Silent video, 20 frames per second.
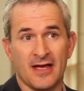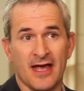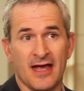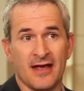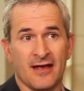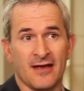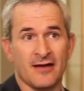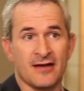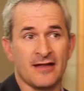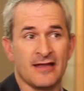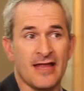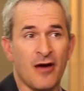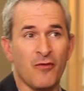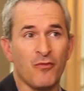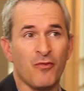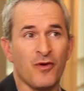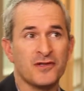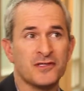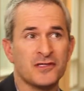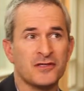And that
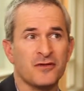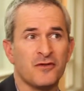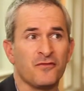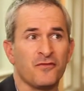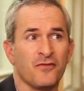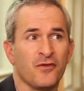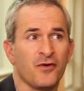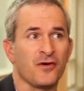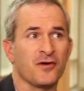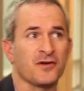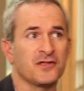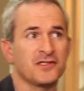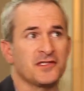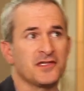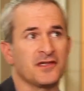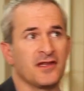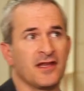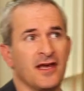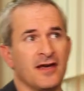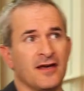wasn't a
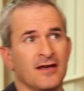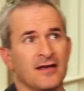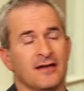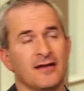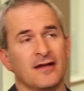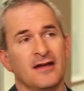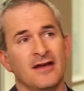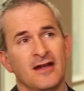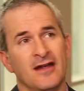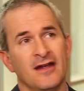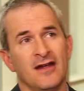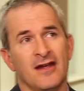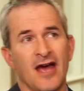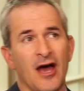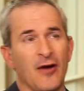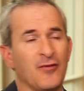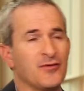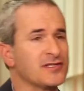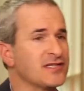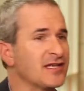verse that
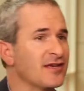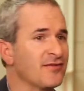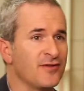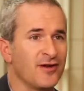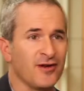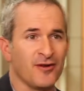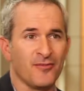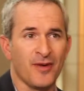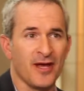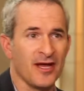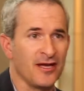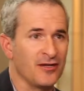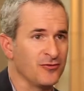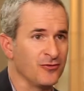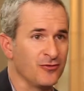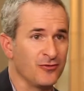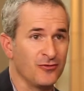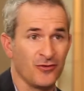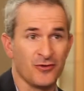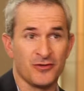I was given in a
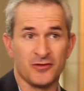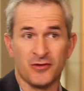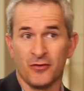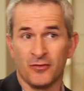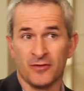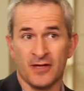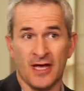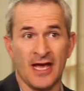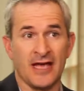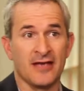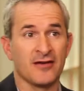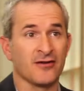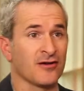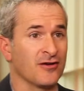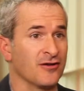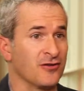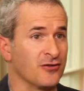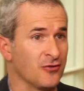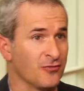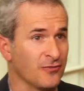manual or told, hey, you're
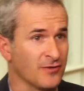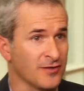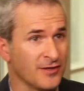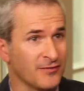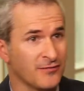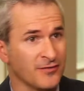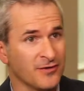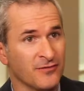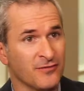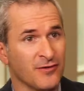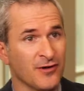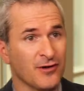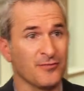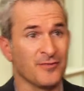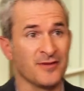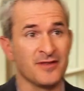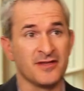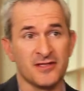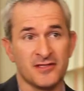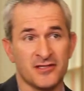going to do relief and
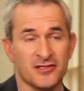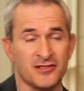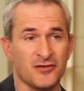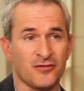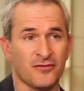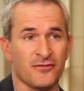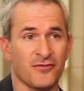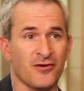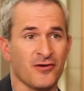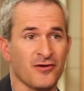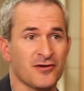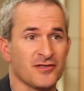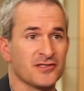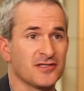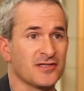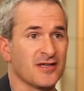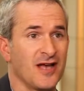development, this is your verse.